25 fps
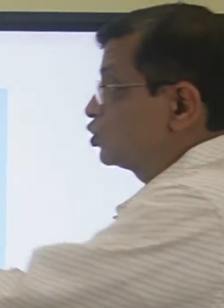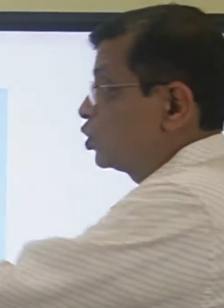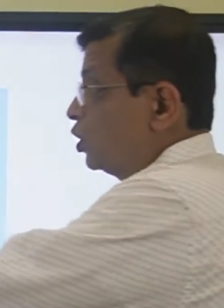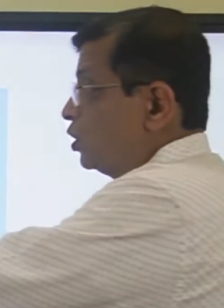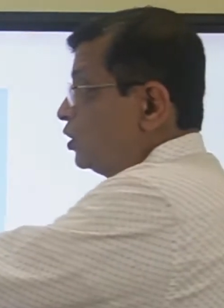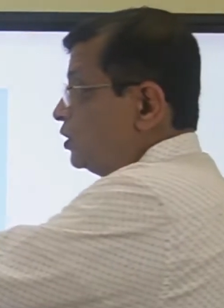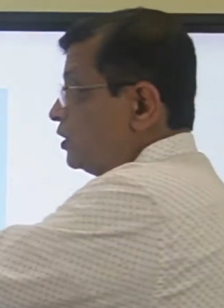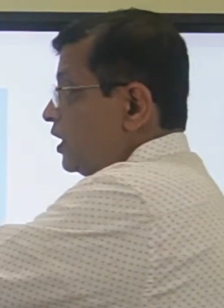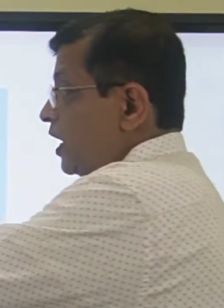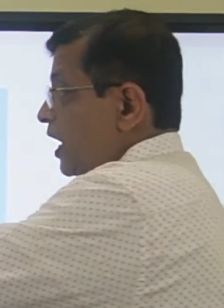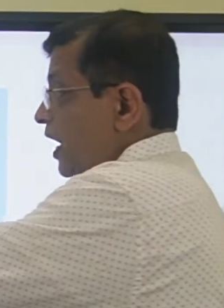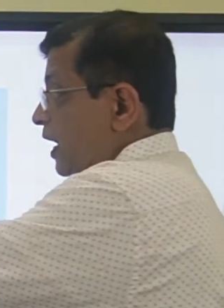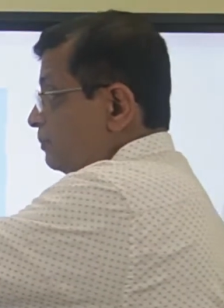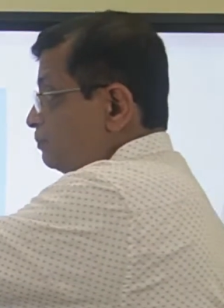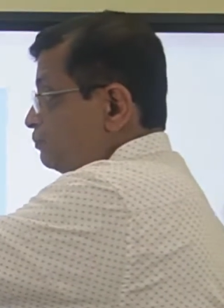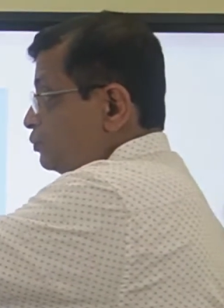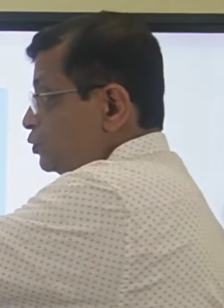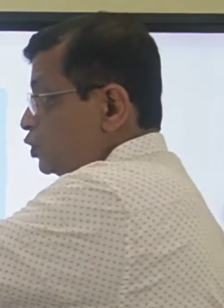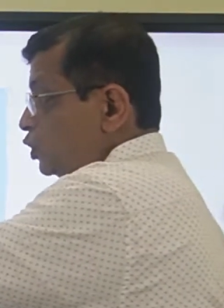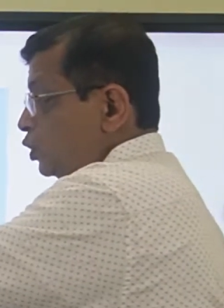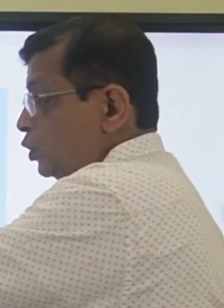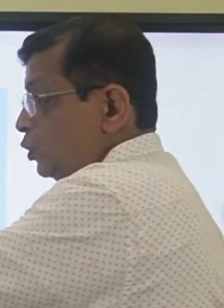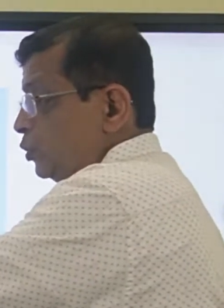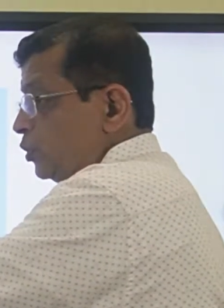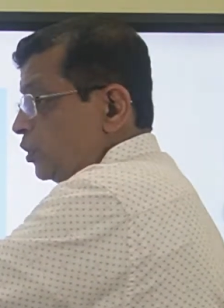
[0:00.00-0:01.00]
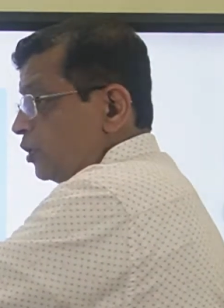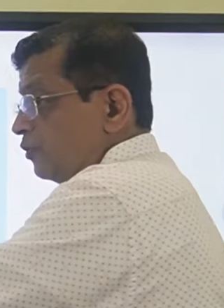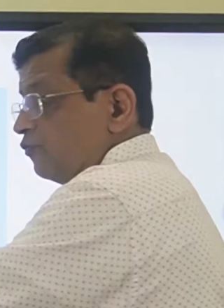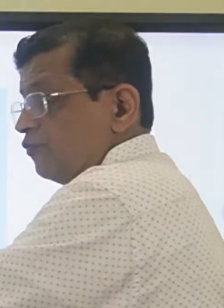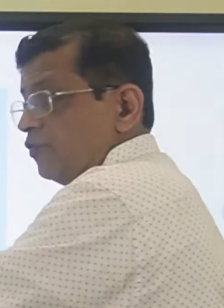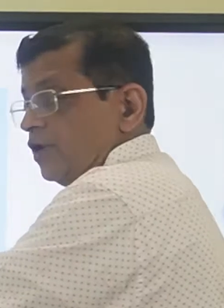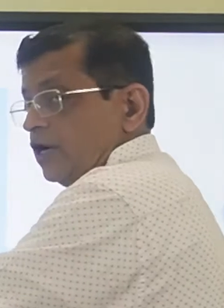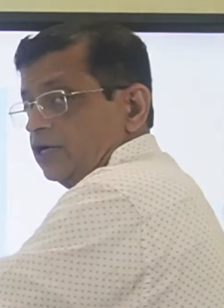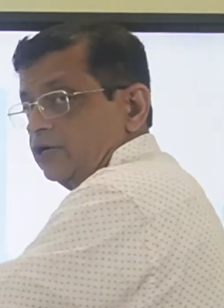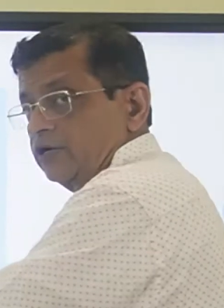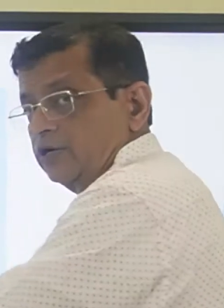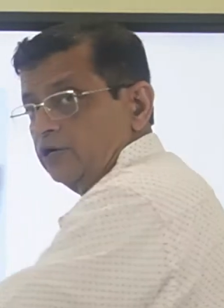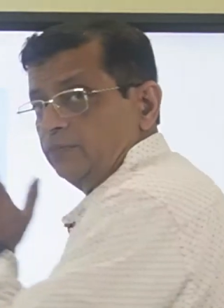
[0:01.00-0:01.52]
called the absolute
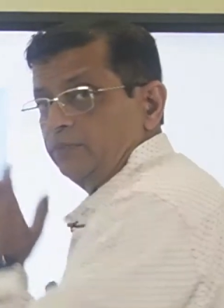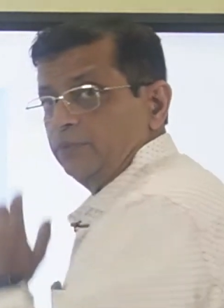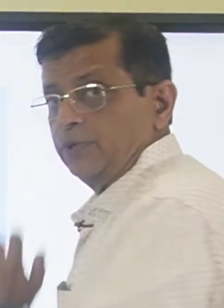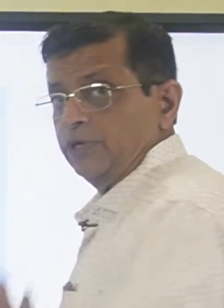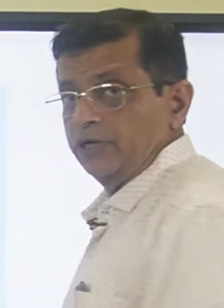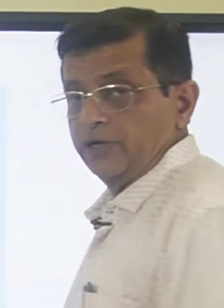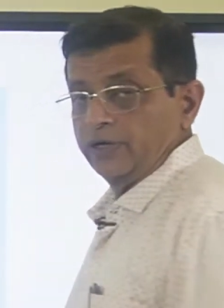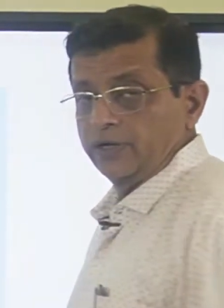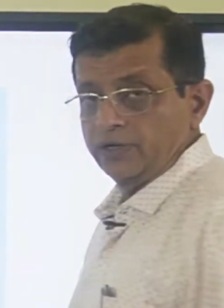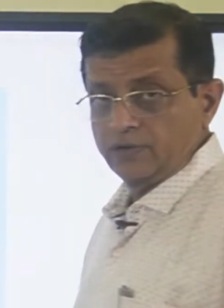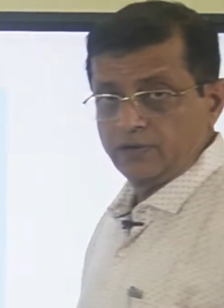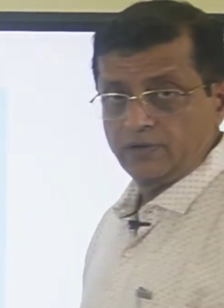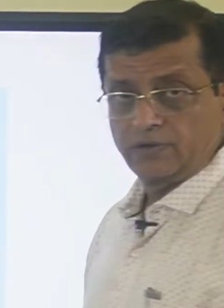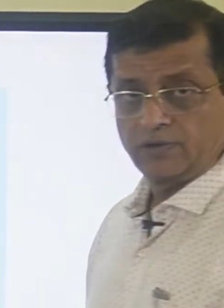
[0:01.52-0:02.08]
refractory period.